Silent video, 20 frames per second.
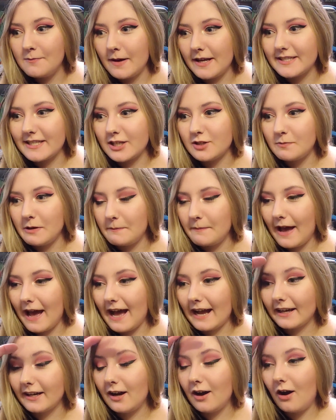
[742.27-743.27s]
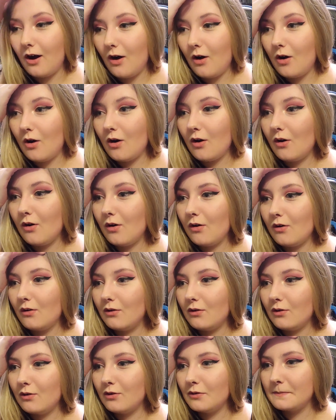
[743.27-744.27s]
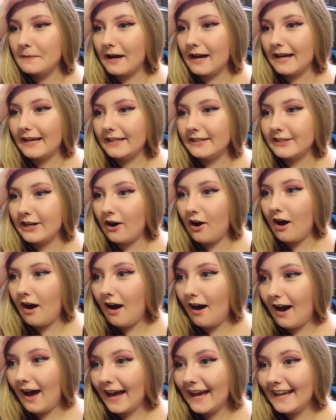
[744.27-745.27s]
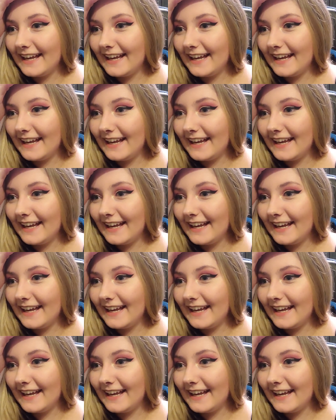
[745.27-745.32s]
message me back. Oh my God.